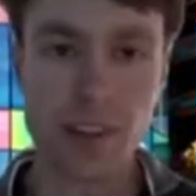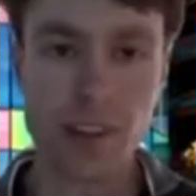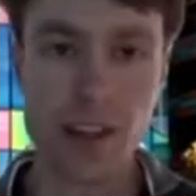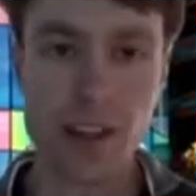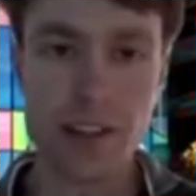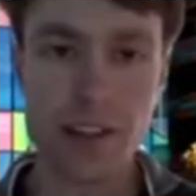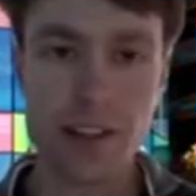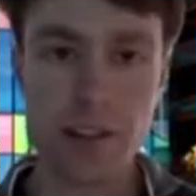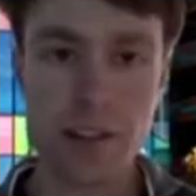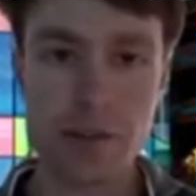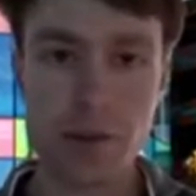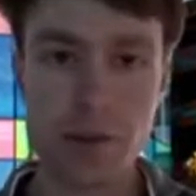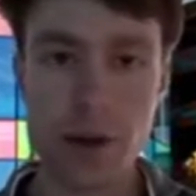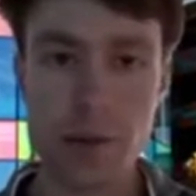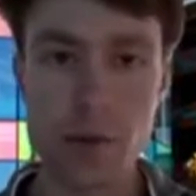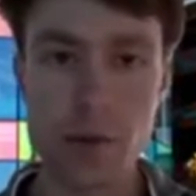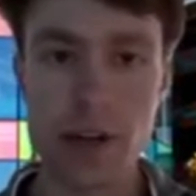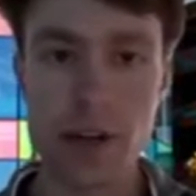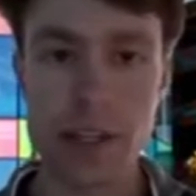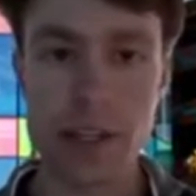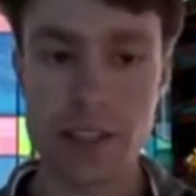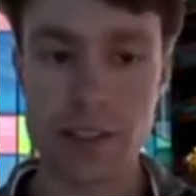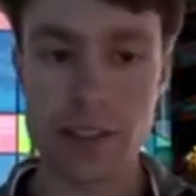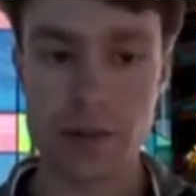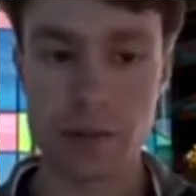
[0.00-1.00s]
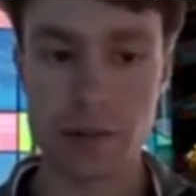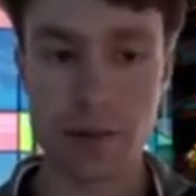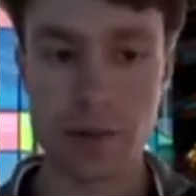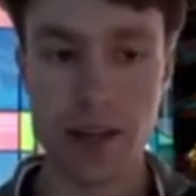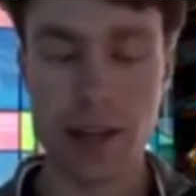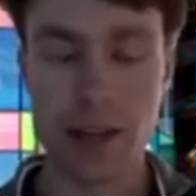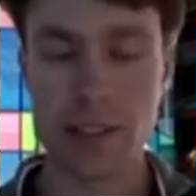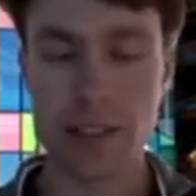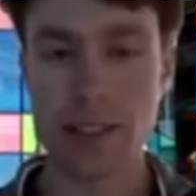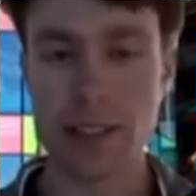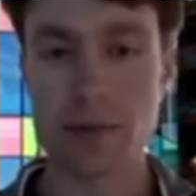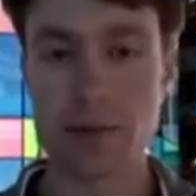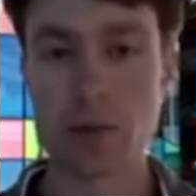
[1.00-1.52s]
And this framework is from
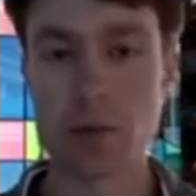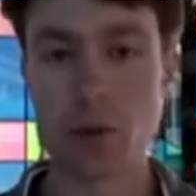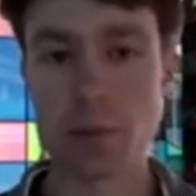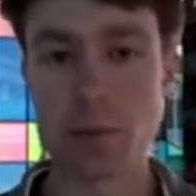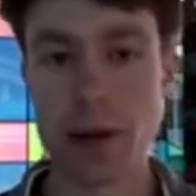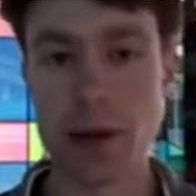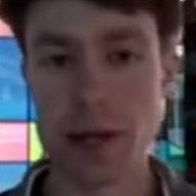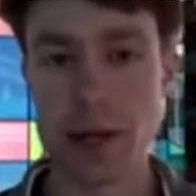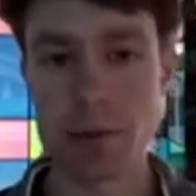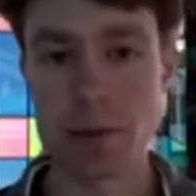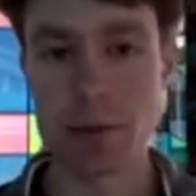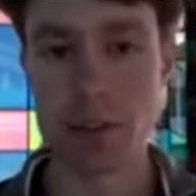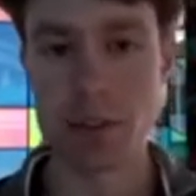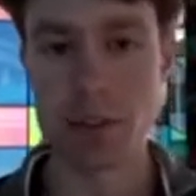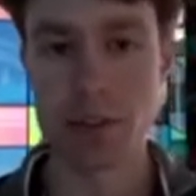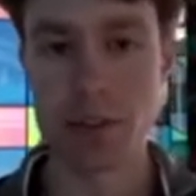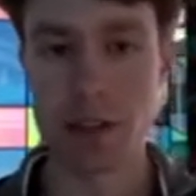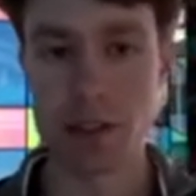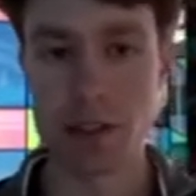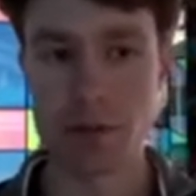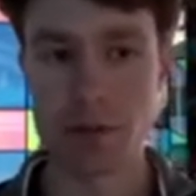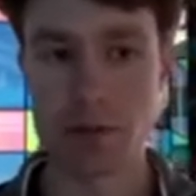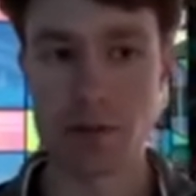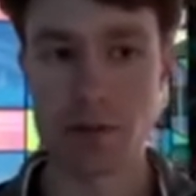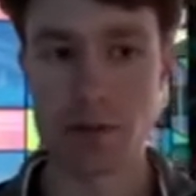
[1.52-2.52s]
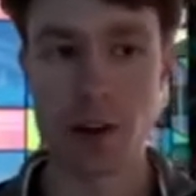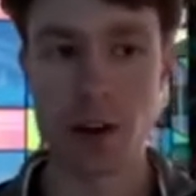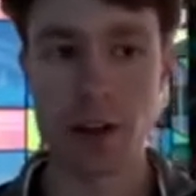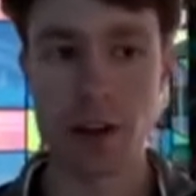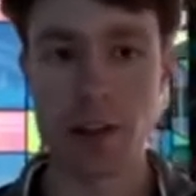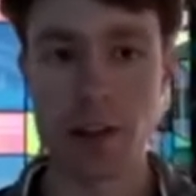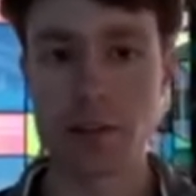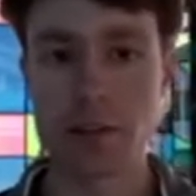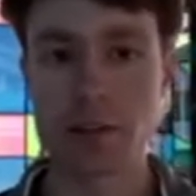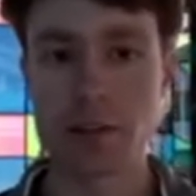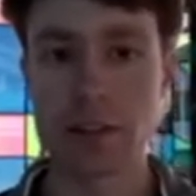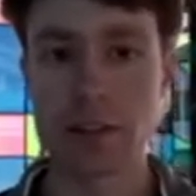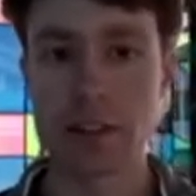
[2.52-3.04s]
their seminal paper in
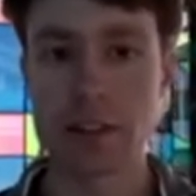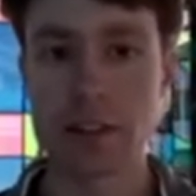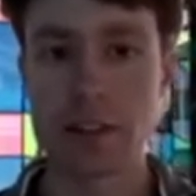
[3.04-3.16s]
2005.